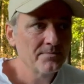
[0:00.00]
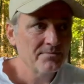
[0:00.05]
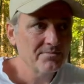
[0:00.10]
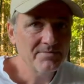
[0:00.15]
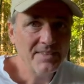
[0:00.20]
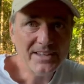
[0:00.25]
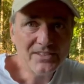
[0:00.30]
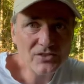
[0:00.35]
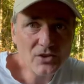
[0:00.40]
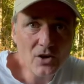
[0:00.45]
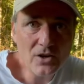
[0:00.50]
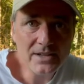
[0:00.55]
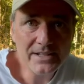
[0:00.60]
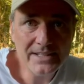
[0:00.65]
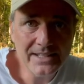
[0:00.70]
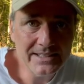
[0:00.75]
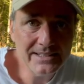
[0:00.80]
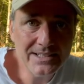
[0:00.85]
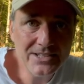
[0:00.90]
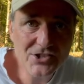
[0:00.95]
They started
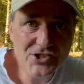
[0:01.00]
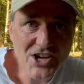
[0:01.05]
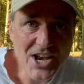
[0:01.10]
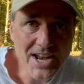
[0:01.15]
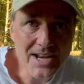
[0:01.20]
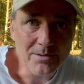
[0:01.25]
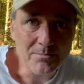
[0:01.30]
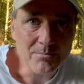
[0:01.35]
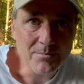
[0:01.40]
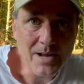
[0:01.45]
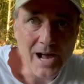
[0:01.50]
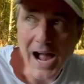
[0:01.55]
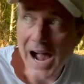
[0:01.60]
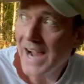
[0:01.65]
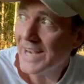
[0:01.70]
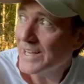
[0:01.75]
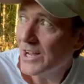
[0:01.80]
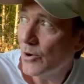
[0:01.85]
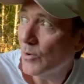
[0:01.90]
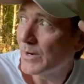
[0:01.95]
getting in shape.
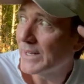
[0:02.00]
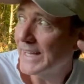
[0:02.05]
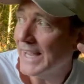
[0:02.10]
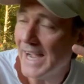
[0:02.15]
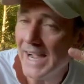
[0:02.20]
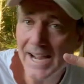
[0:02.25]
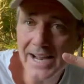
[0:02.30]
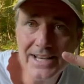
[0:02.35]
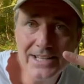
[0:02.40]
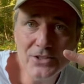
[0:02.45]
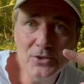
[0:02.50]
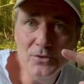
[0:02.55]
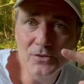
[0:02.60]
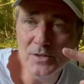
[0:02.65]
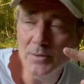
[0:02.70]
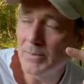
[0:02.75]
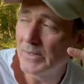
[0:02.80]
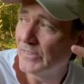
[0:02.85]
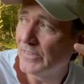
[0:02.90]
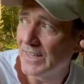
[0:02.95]
I know a guy, used
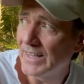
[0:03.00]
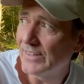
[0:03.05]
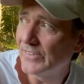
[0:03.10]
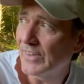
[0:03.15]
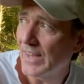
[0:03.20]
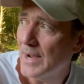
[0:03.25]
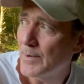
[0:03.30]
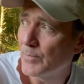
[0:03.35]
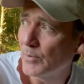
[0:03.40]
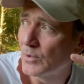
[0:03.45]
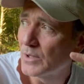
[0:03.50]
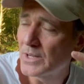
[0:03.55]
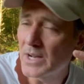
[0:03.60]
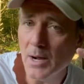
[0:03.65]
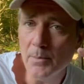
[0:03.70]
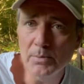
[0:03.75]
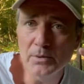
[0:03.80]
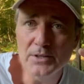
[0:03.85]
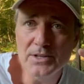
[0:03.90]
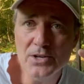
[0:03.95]
him as an example a
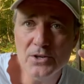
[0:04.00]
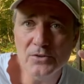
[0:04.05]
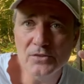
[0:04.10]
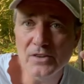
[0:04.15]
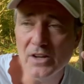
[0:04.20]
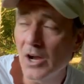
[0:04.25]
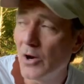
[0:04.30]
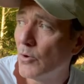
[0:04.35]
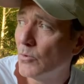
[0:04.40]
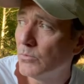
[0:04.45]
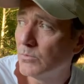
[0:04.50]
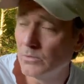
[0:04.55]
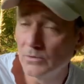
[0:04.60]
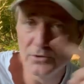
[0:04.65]
couple of years ago,